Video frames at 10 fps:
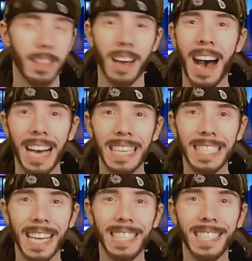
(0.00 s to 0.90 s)
the
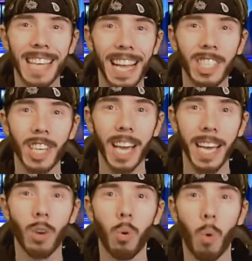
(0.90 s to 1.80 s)
Hisense
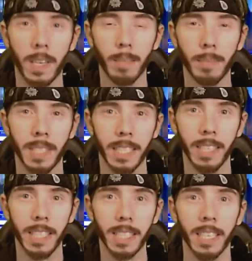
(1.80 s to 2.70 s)
H8 Quantum
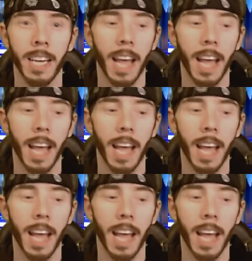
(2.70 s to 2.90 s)
series.